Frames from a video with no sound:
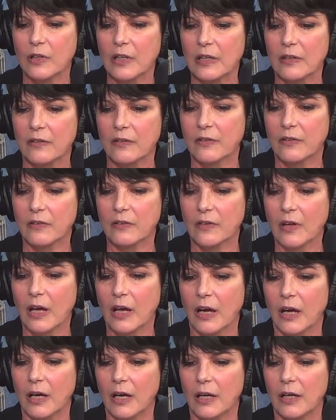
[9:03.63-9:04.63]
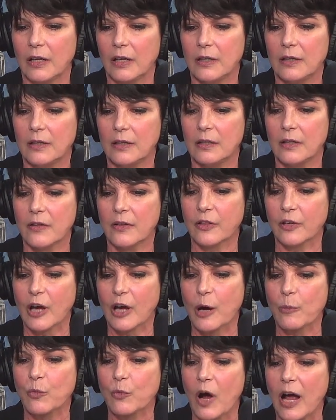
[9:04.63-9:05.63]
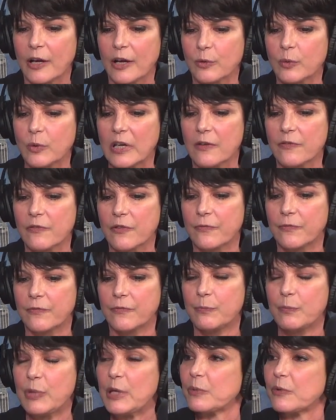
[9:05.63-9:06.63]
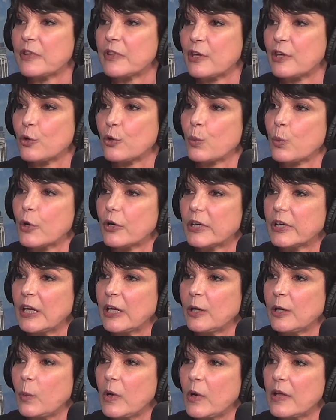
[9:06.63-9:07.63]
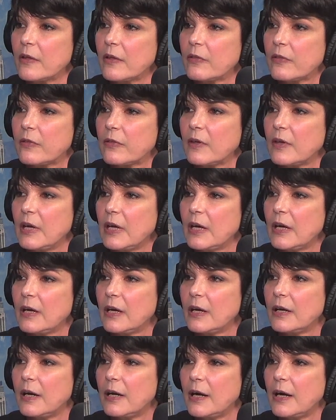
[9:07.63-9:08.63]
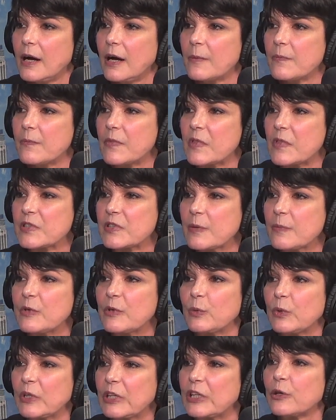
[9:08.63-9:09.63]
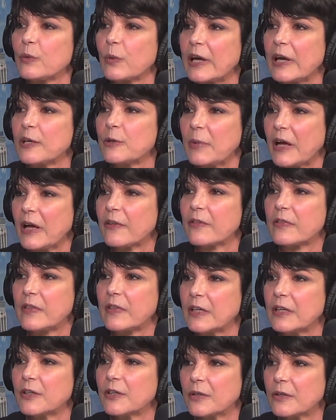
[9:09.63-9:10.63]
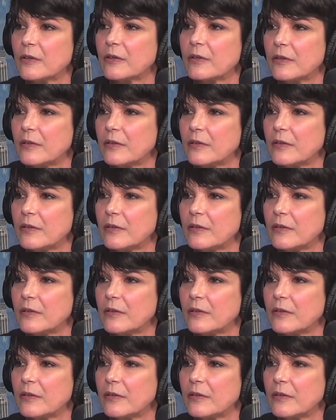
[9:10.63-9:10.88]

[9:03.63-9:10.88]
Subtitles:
It's the camaraderie of the people that you're working with. There's something really great about theater.